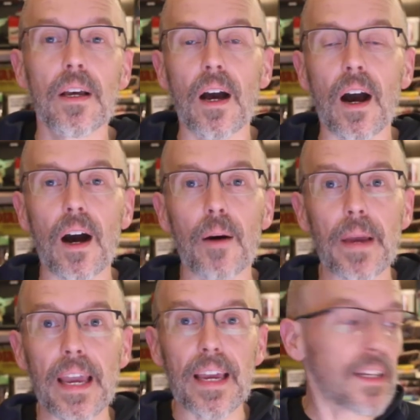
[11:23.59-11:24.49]

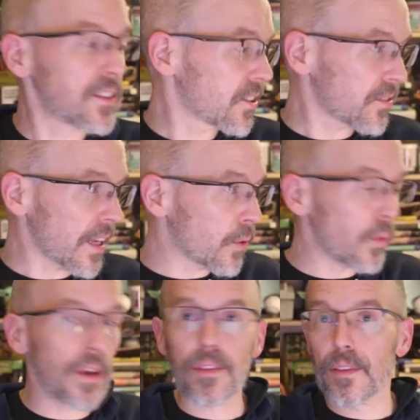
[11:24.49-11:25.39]
And just like
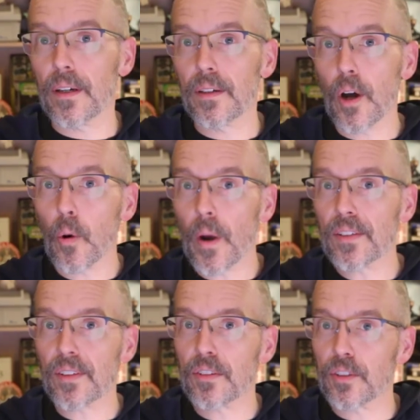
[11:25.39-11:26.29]
with the Oasis,